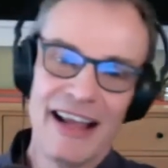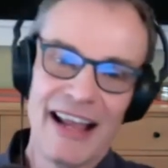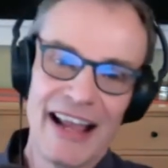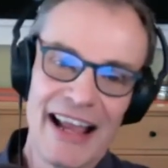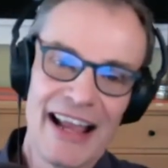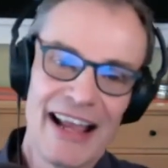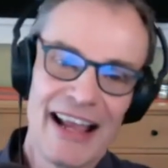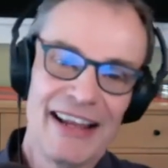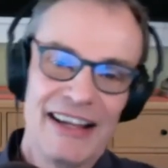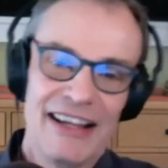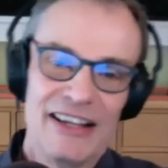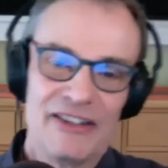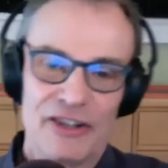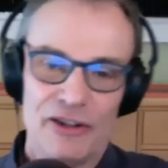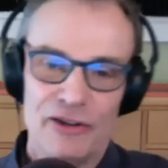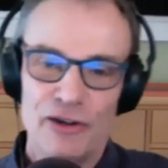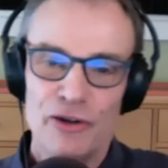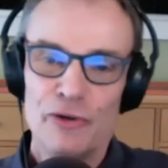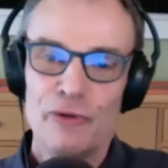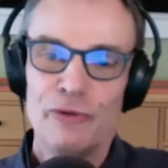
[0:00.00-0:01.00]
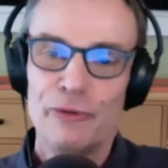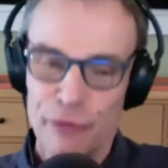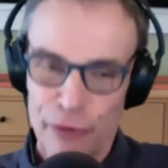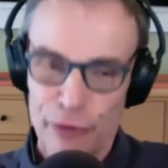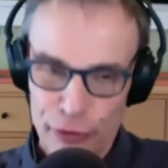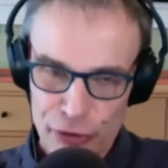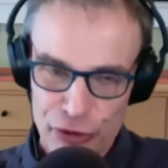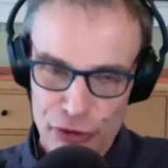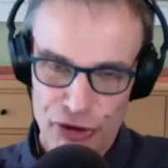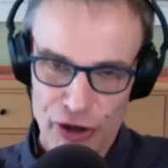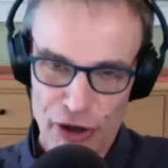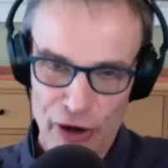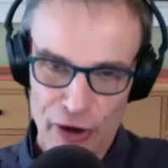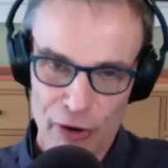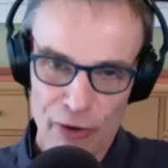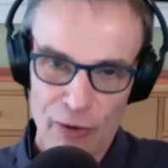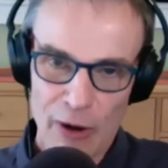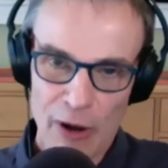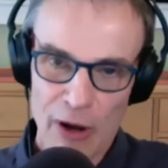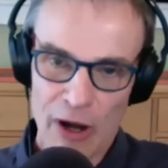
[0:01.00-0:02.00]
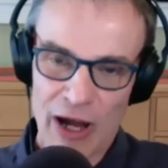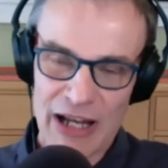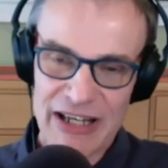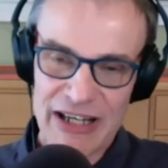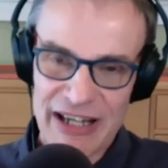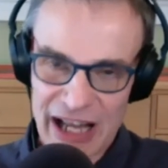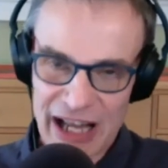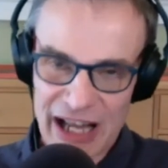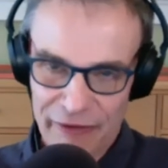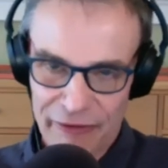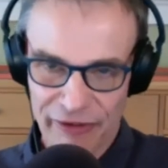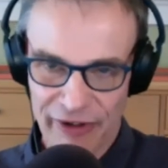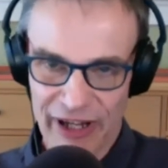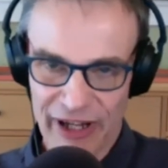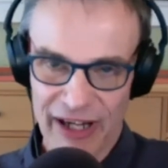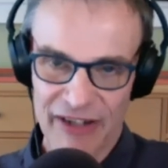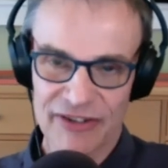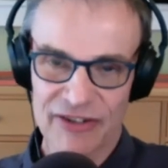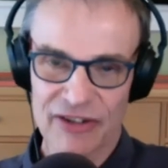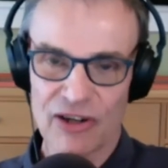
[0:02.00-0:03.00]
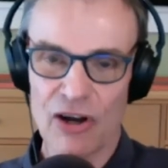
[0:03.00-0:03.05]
And it's a new food show on Netflix